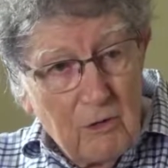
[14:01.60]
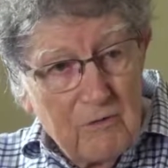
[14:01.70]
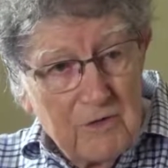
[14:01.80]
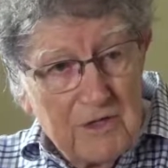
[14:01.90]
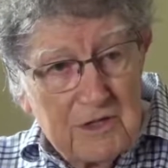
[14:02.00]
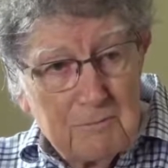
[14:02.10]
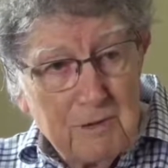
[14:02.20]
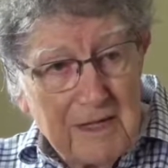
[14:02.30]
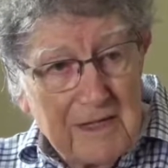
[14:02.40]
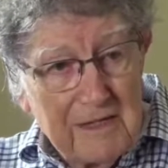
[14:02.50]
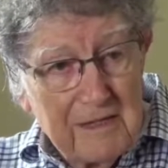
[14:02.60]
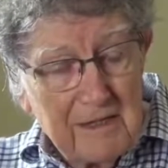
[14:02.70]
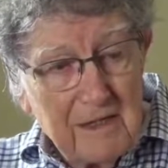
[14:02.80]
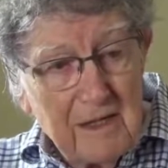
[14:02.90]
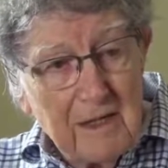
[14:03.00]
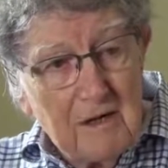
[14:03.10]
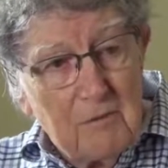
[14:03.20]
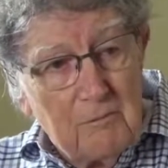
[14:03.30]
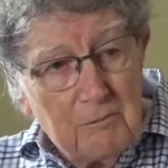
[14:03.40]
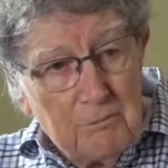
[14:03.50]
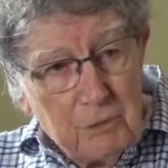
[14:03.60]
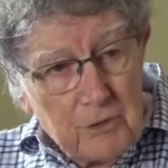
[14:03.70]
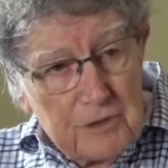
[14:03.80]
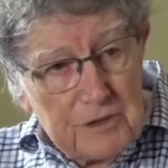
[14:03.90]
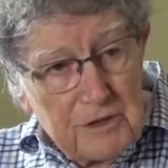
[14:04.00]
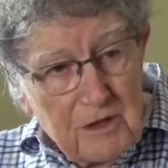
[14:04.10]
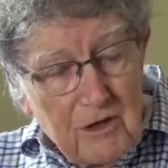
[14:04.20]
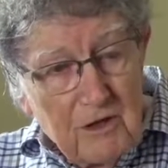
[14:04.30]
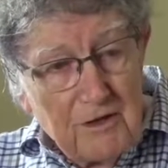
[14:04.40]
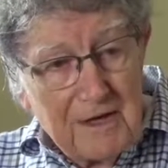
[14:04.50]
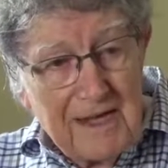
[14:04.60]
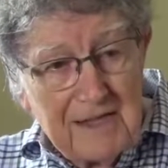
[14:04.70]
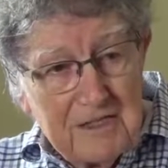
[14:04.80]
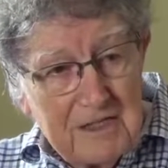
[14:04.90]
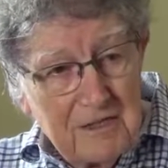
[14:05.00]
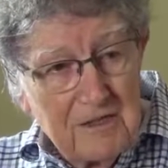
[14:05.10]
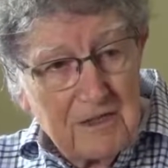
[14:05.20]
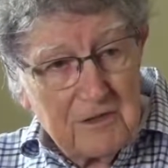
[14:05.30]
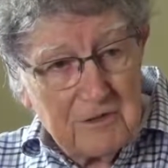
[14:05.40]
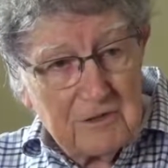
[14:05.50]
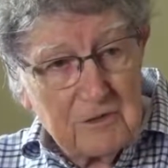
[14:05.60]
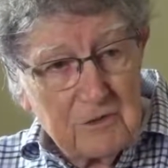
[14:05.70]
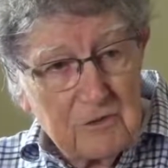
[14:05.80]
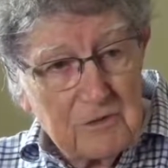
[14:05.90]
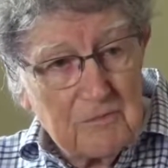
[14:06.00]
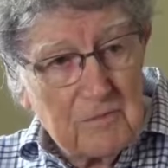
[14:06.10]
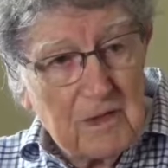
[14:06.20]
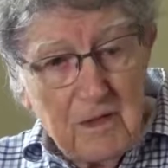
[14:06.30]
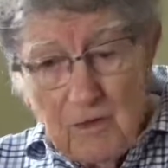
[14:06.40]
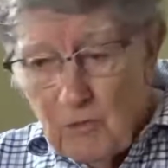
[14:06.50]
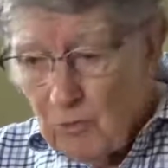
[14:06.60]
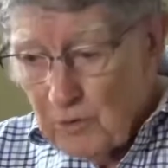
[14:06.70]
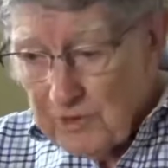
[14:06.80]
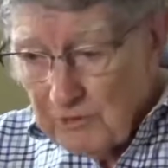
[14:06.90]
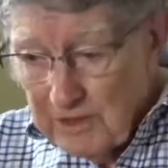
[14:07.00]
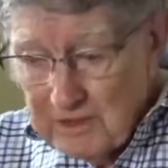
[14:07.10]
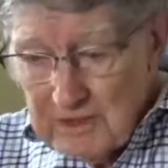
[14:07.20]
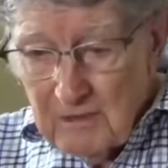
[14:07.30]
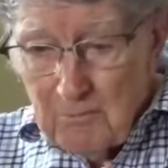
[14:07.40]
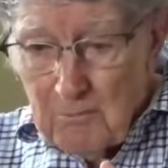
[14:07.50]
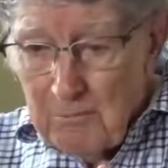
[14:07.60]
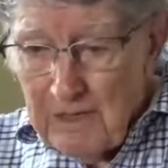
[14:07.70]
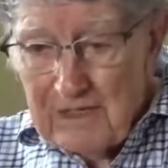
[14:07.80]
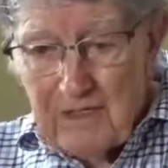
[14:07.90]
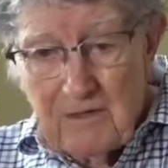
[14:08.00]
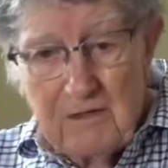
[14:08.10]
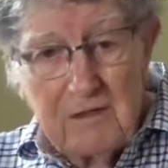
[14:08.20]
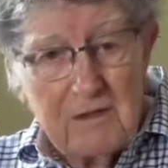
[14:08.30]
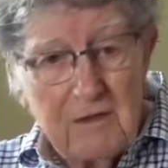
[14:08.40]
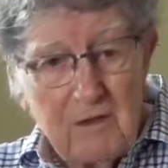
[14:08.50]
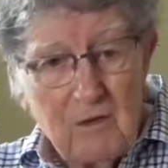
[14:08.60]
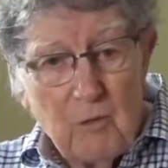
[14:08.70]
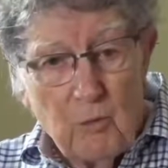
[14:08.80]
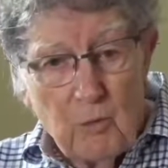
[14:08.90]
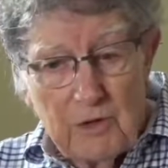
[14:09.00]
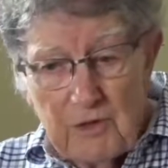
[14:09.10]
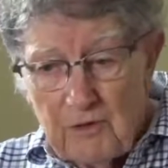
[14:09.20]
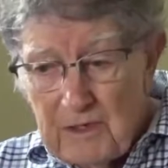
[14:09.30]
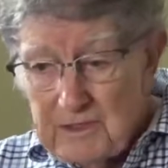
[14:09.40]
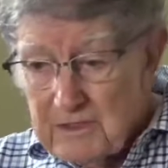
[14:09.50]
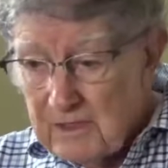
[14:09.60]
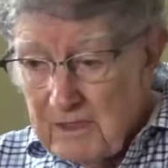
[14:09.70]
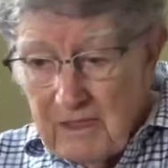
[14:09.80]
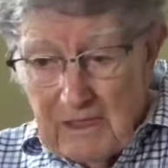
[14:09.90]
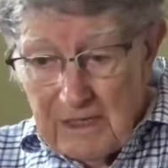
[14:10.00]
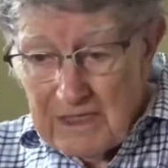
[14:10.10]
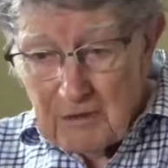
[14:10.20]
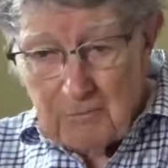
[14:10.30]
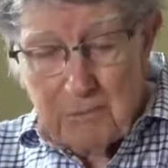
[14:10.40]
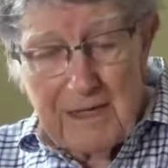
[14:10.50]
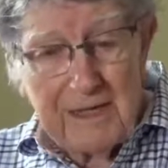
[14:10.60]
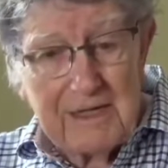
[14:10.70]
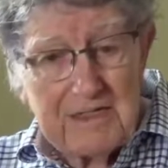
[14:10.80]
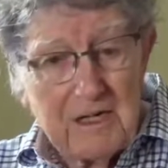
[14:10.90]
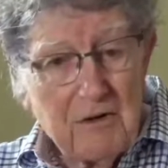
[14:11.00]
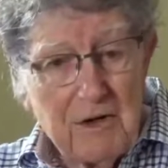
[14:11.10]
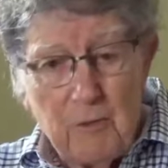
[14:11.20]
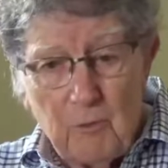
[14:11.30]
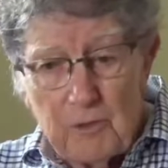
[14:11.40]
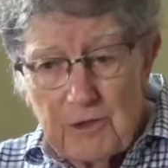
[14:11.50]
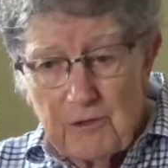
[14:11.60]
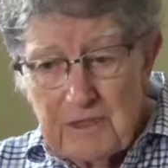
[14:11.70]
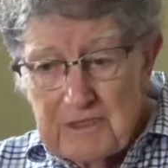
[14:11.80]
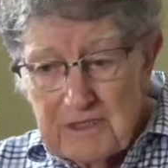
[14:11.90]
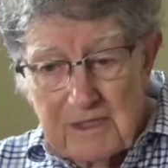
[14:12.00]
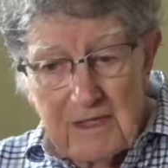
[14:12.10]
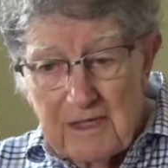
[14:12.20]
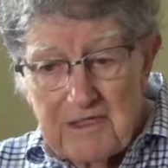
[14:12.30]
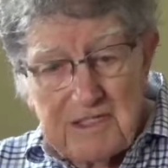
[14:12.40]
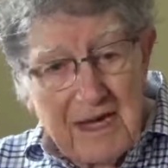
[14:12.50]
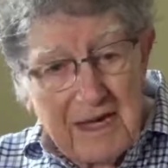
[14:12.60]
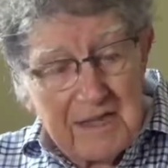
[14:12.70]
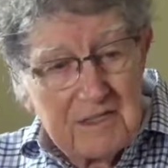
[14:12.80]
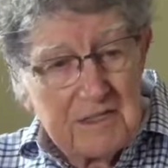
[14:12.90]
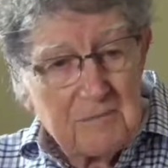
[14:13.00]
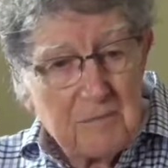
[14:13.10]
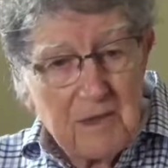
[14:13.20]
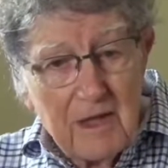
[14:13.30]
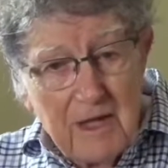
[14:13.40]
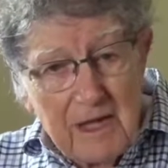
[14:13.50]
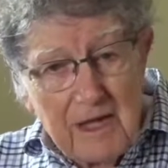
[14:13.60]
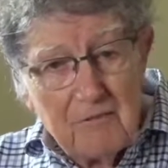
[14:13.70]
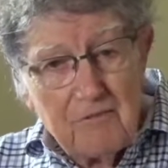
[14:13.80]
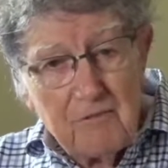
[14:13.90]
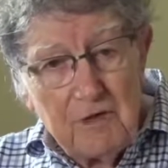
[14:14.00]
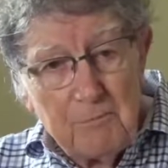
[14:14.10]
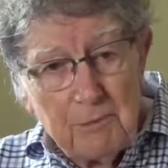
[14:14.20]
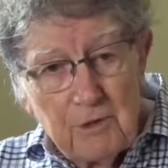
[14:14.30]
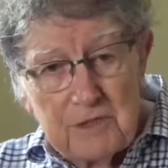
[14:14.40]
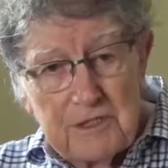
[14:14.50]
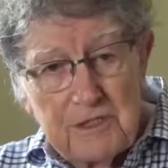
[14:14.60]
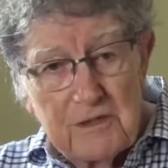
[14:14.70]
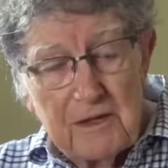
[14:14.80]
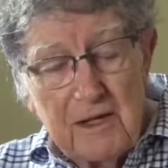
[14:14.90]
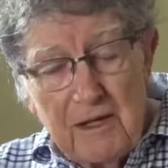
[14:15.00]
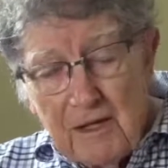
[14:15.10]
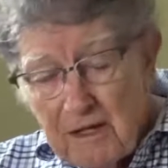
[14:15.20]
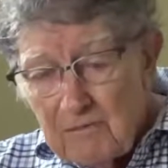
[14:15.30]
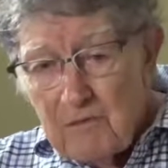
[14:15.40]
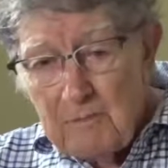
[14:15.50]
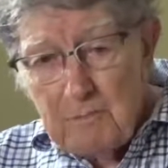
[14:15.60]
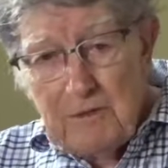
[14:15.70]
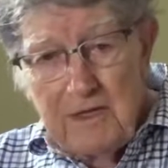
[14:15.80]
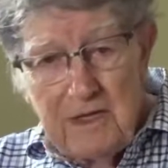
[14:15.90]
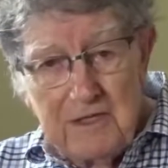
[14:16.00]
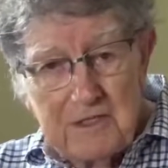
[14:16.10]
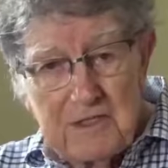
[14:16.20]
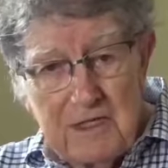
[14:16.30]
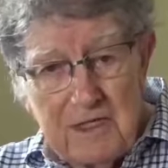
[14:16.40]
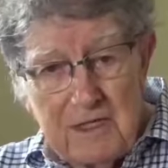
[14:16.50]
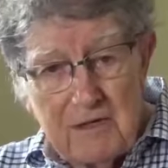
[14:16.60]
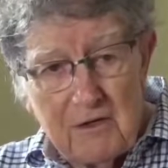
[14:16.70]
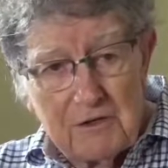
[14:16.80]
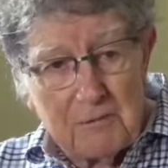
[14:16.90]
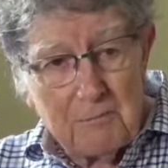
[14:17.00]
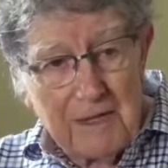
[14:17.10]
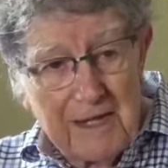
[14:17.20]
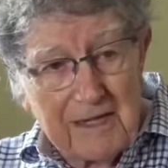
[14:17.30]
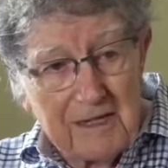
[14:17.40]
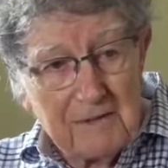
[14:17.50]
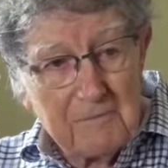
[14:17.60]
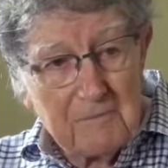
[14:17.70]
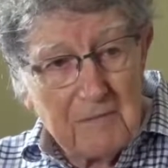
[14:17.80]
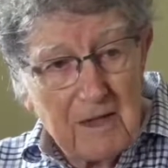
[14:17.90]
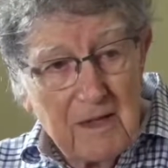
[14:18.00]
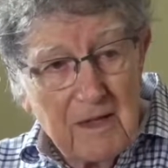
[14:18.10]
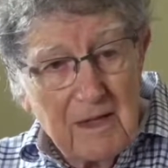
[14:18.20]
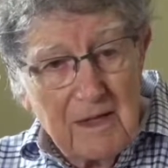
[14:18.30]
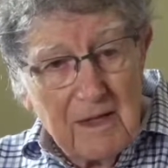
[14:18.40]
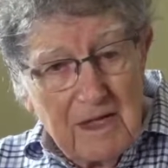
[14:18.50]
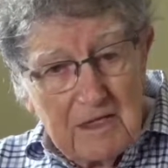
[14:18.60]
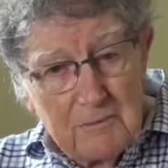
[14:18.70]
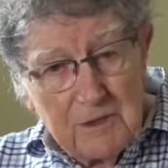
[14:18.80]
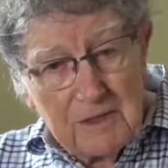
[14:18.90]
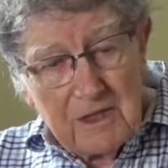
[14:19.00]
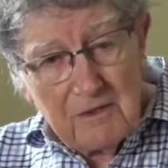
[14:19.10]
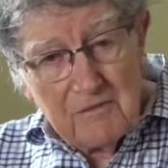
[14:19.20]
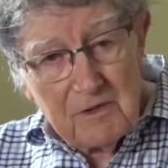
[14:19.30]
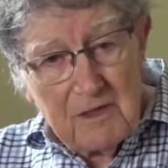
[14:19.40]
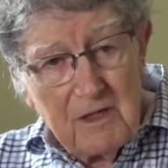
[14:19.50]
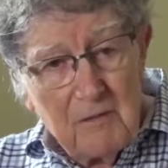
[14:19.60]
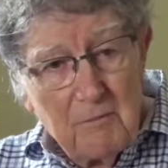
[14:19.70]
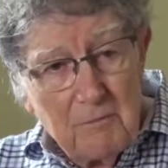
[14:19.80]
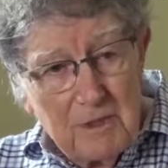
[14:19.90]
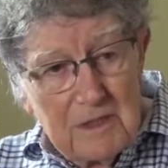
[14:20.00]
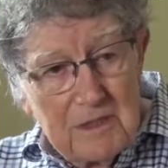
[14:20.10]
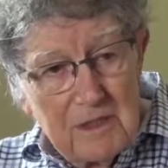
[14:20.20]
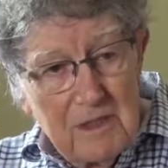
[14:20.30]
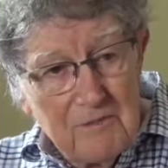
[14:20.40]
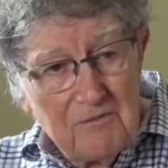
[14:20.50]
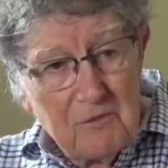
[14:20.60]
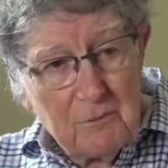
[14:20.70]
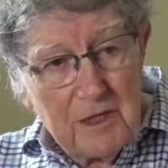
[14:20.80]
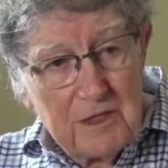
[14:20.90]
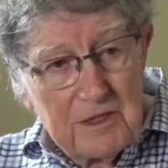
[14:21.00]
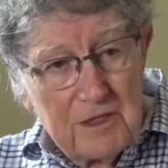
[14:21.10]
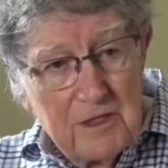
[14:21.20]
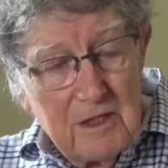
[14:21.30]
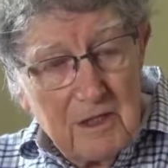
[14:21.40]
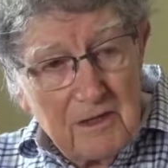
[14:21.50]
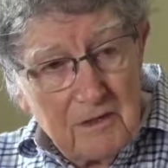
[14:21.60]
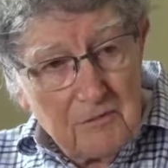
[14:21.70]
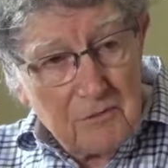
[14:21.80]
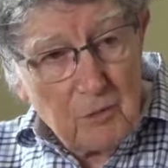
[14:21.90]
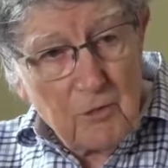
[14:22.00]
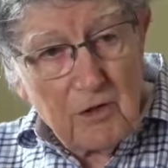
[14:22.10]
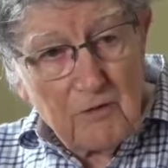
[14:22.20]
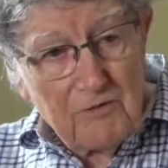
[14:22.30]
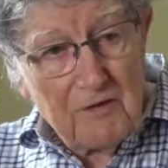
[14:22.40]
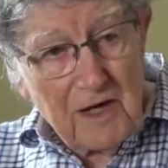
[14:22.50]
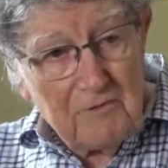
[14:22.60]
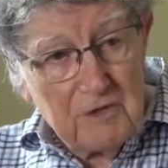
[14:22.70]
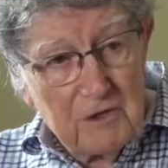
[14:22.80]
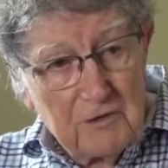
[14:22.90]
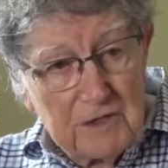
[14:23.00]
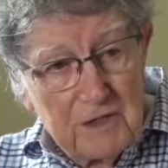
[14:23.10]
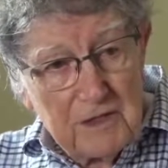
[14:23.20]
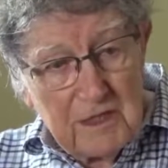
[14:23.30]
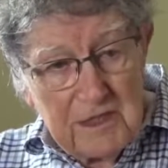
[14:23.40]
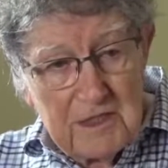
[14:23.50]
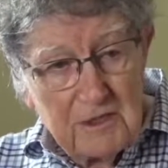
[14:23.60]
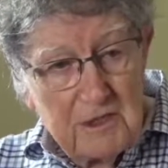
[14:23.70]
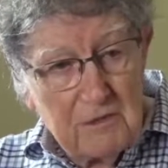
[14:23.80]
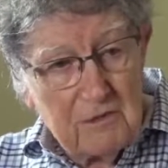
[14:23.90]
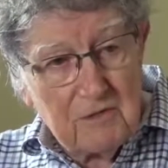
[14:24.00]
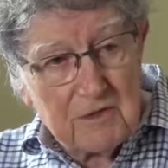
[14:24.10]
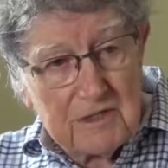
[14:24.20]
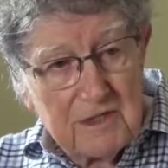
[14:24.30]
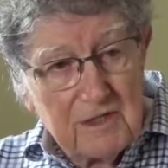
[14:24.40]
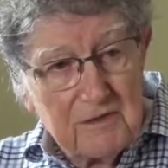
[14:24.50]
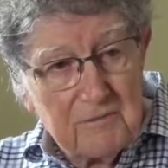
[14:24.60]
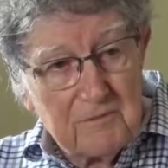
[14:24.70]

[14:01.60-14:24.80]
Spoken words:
over this planet, books are not telling the truth. Whether it's medical, whether it's interplanetary, whether it's science, every person, every PhD on the planet has been given misinformation the 4 or 5 years that he's in the university.